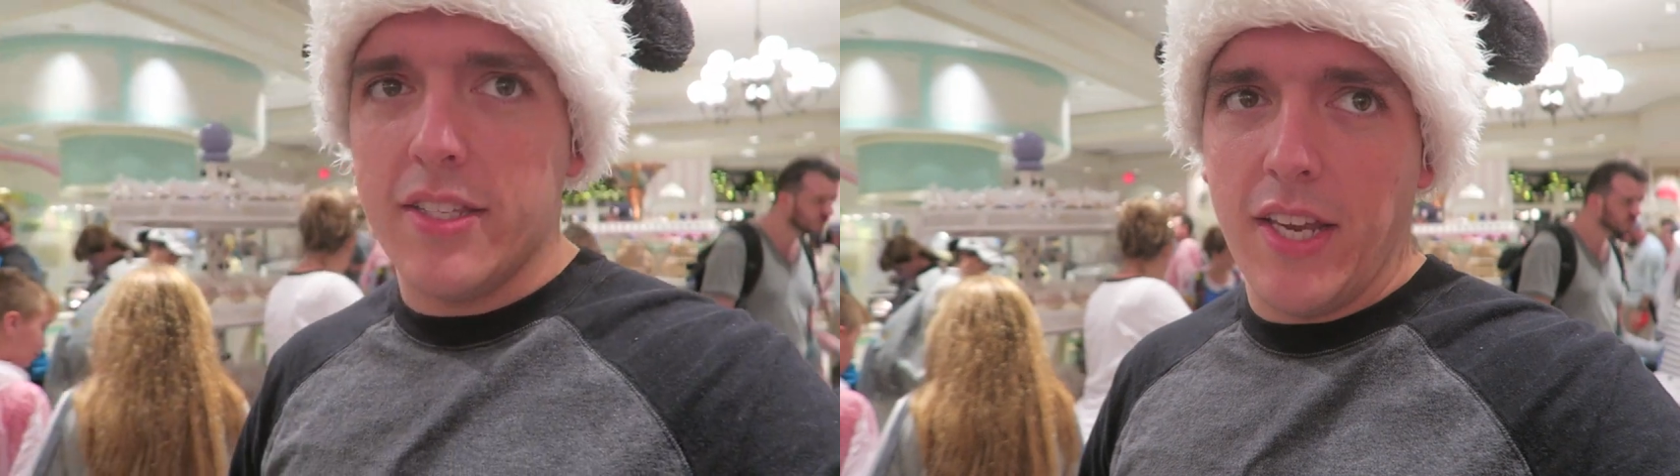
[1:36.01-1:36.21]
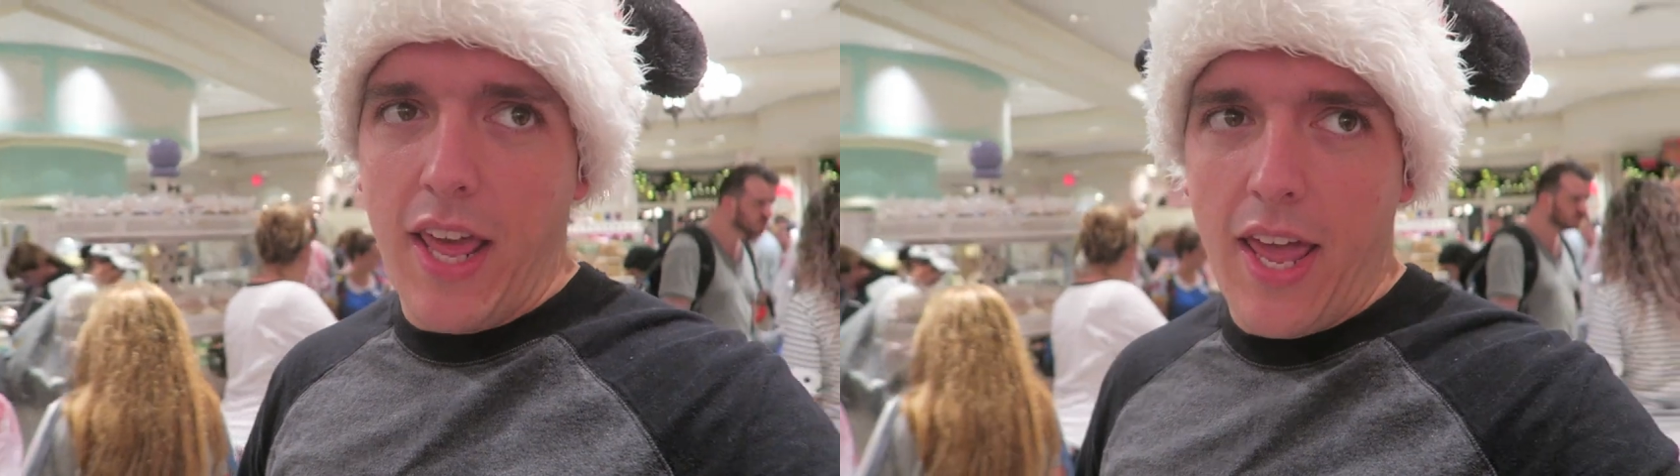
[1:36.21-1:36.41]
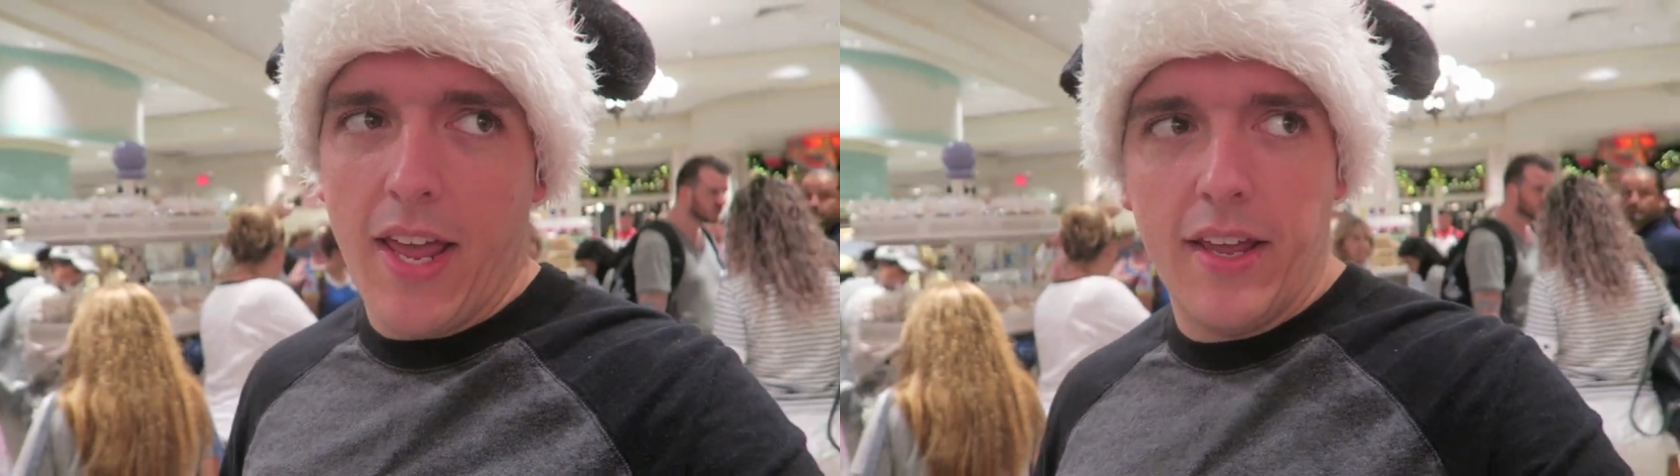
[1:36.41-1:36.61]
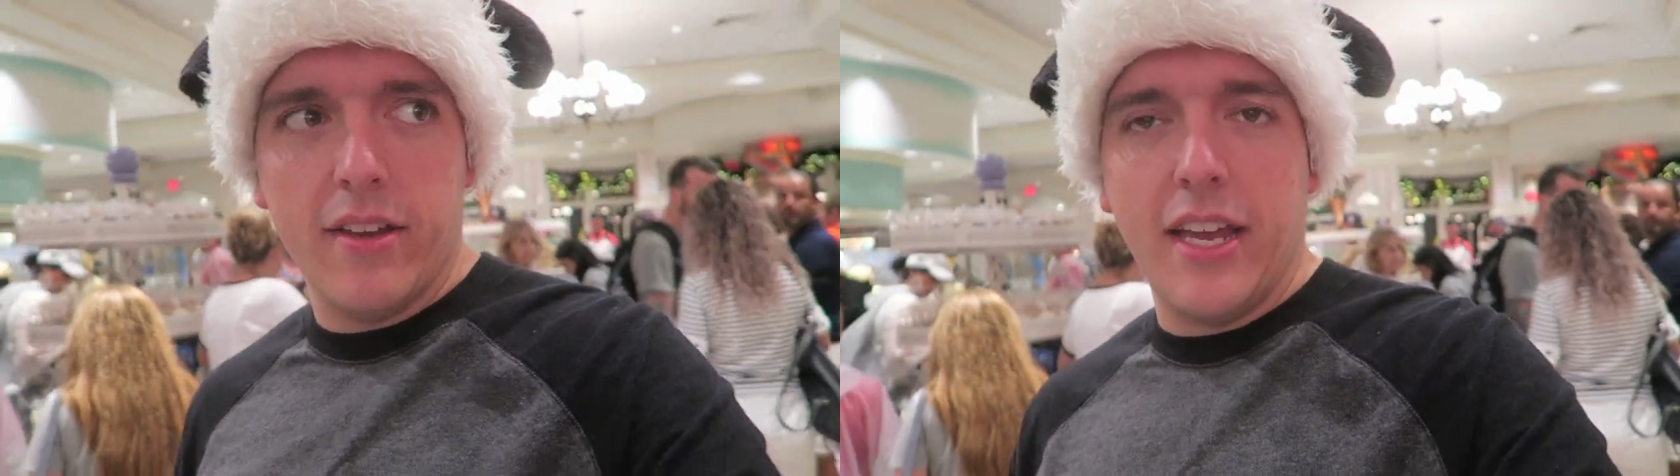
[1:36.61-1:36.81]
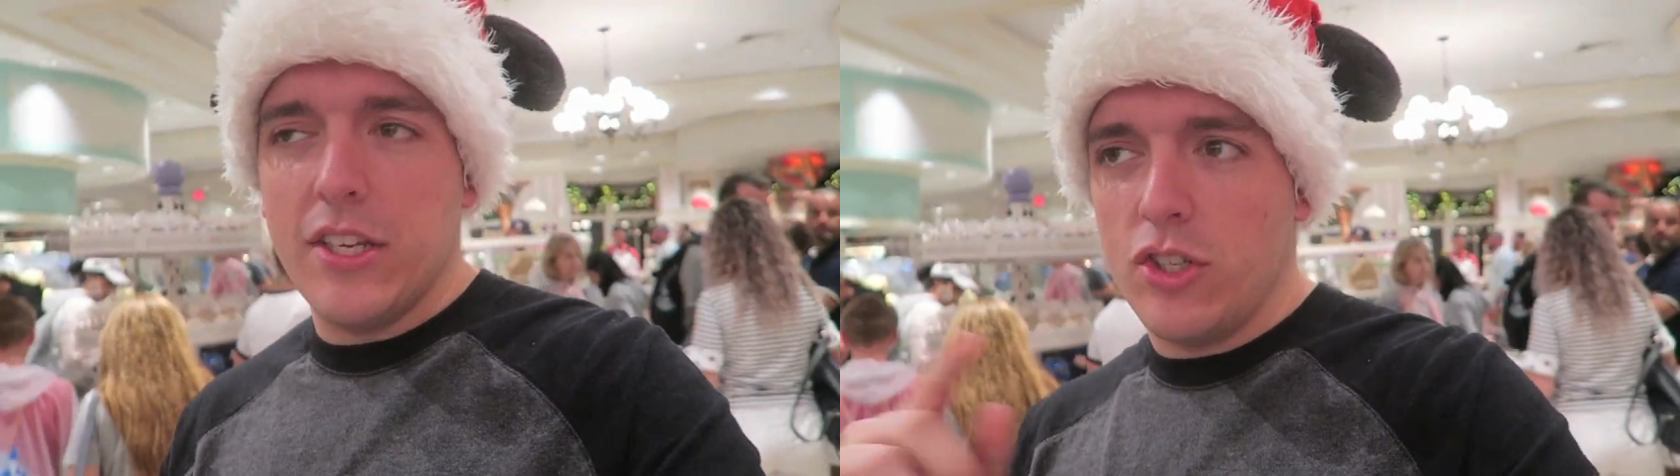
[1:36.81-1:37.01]
today,
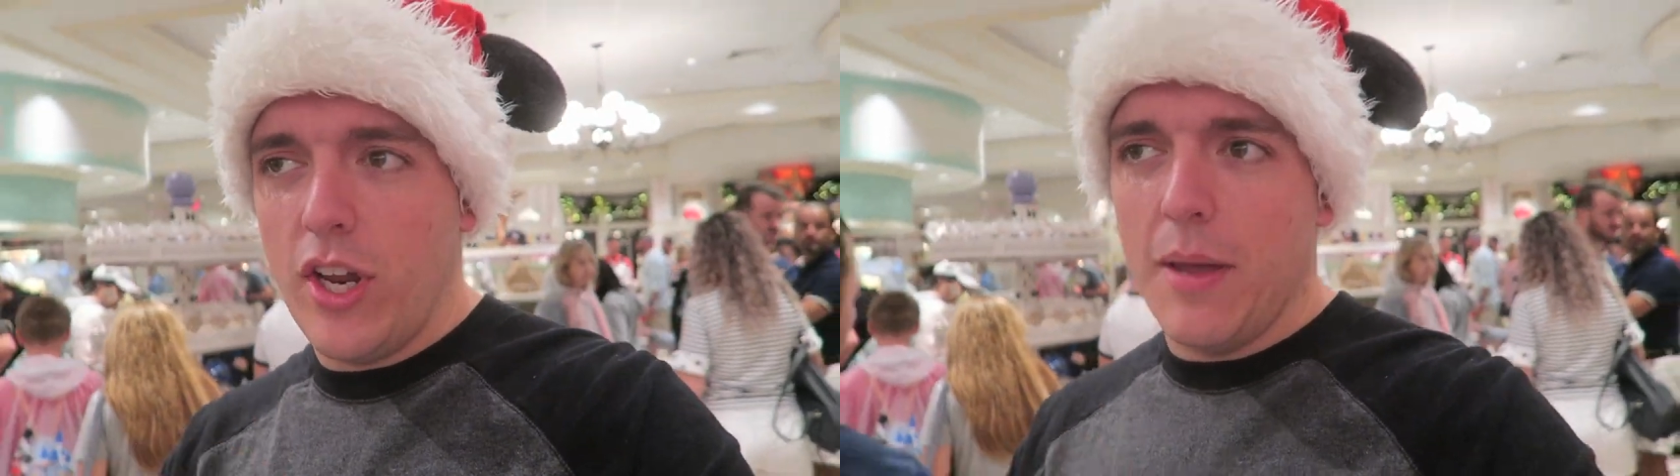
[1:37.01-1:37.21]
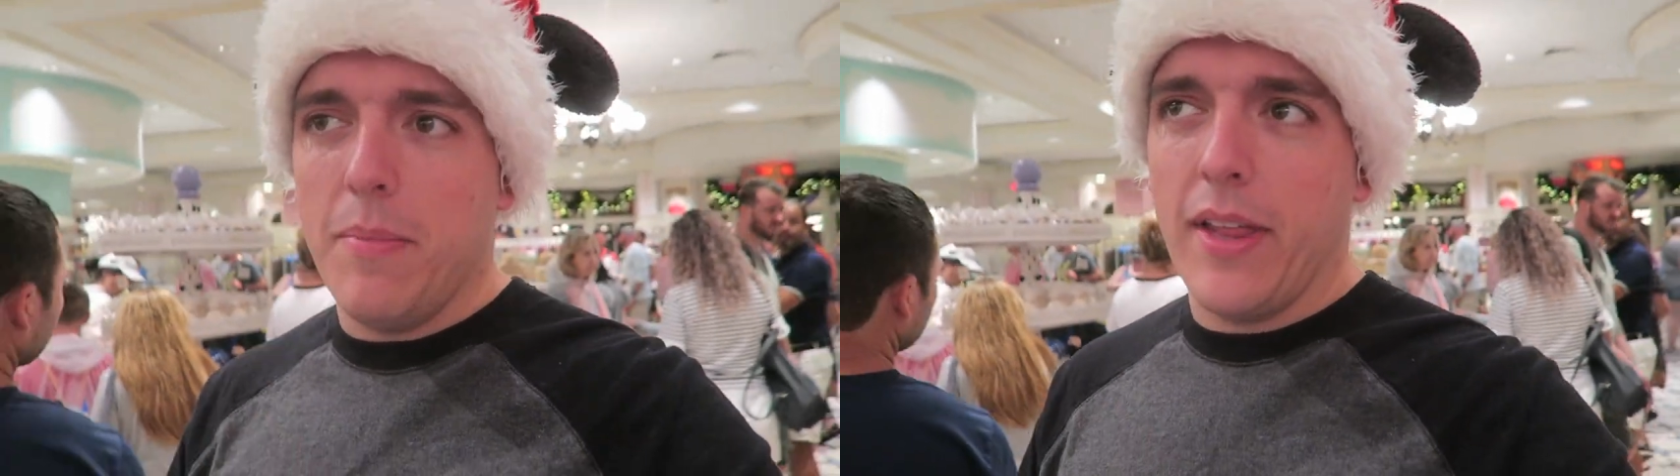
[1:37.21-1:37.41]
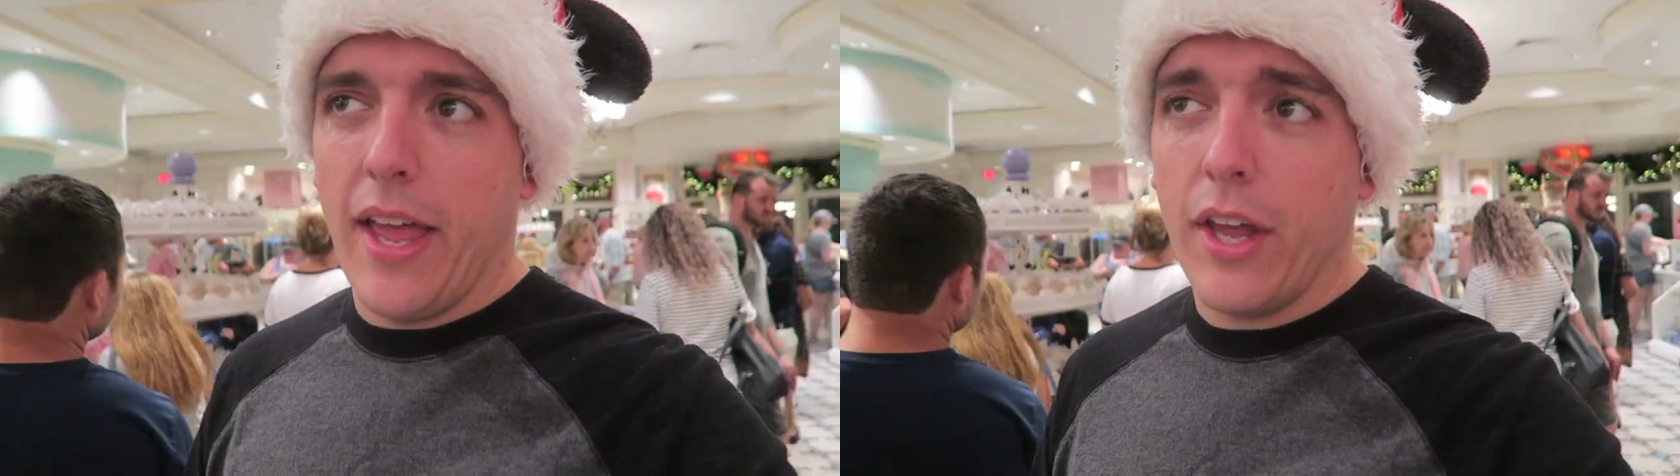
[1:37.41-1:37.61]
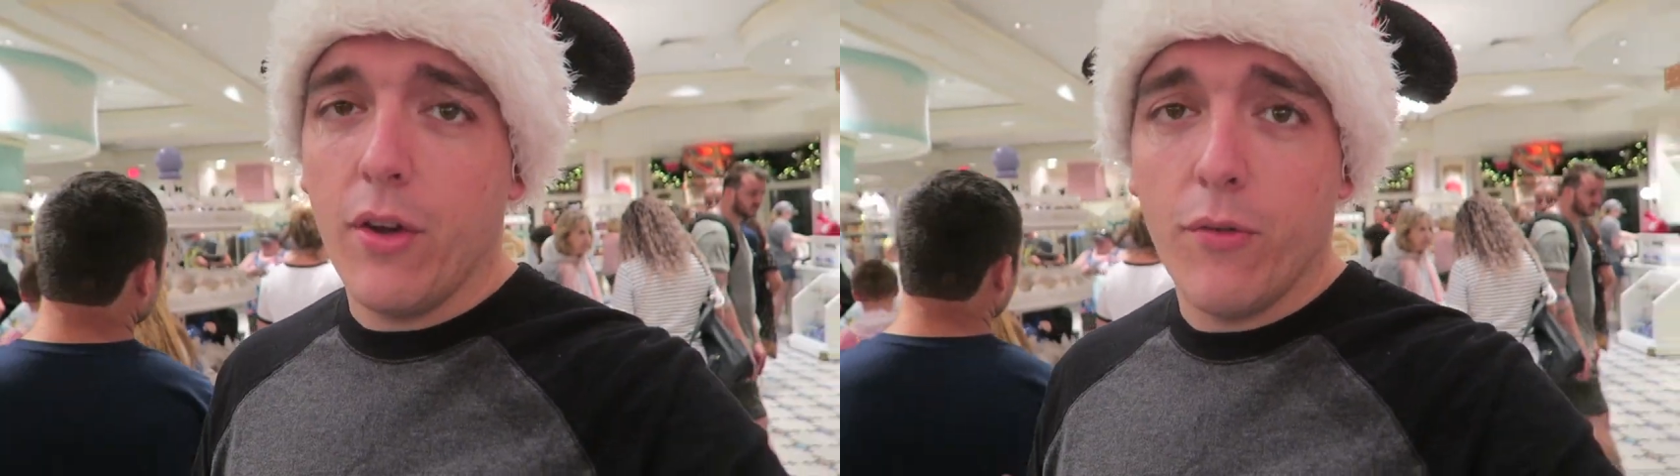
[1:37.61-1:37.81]
yesterday, and be like,